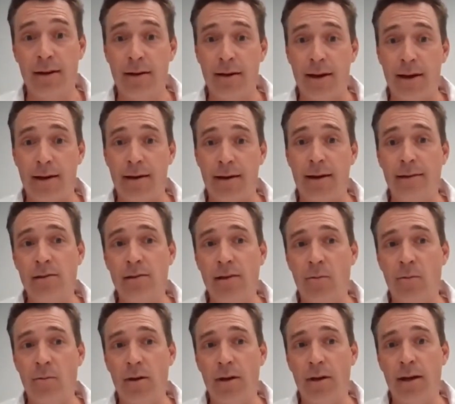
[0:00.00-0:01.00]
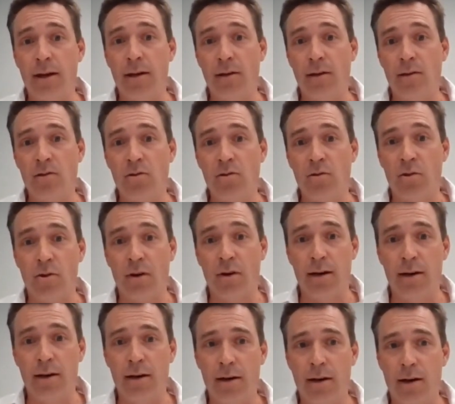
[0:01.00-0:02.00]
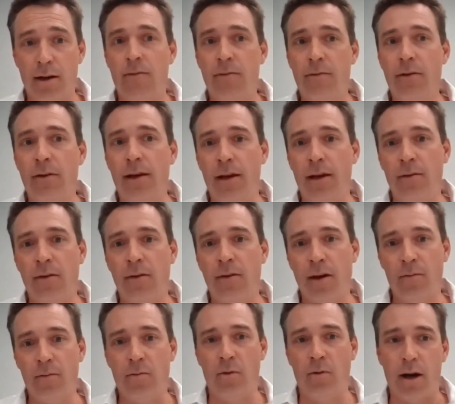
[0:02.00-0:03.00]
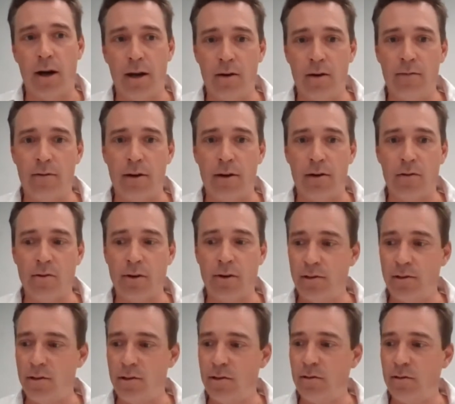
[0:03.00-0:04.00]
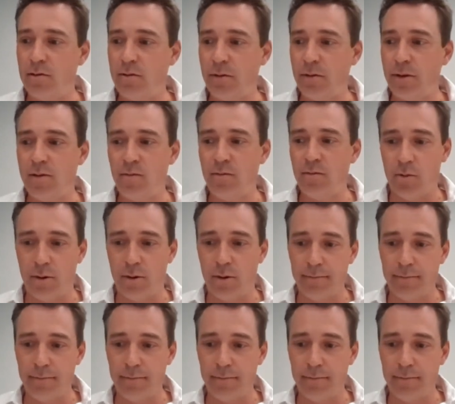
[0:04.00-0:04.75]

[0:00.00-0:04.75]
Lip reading: And today we're going to hear their story and a fairly innovative way of how to transition to S4.